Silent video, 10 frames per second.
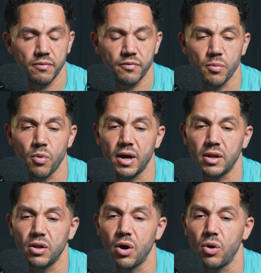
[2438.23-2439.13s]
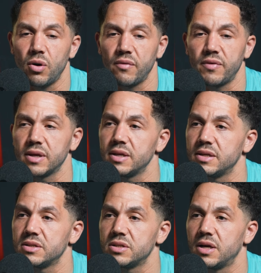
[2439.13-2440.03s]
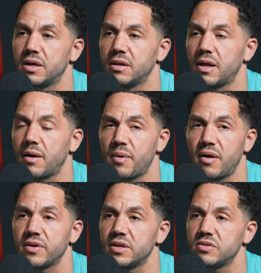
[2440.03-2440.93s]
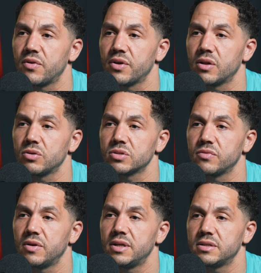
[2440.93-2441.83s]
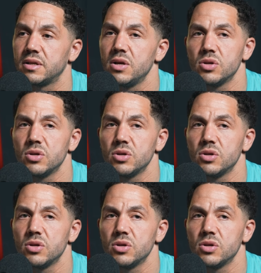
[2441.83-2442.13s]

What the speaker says: From what I know, I think he is, but I think he's very close to release.